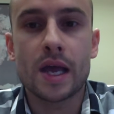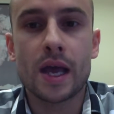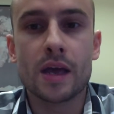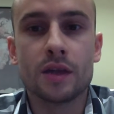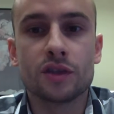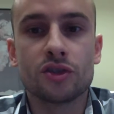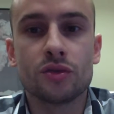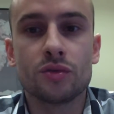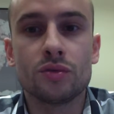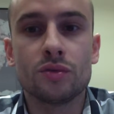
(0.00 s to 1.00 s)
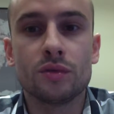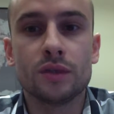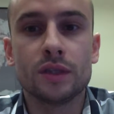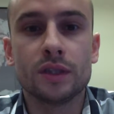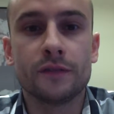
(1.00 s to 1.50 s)
and to
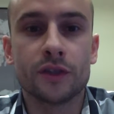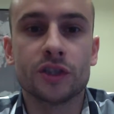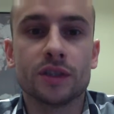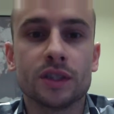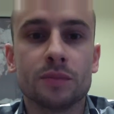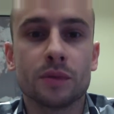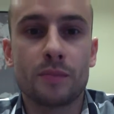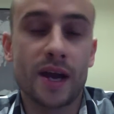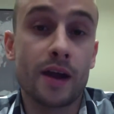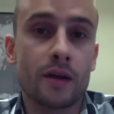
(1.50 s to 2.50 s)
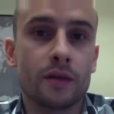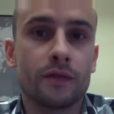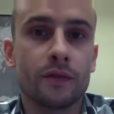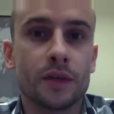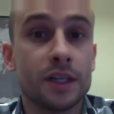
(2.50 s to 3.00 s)
efficiently prepare
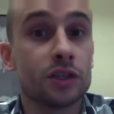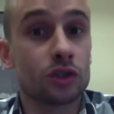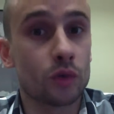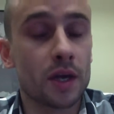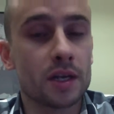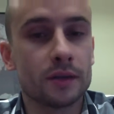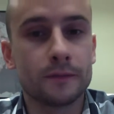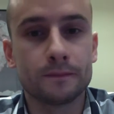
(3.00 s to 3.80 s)
for each training.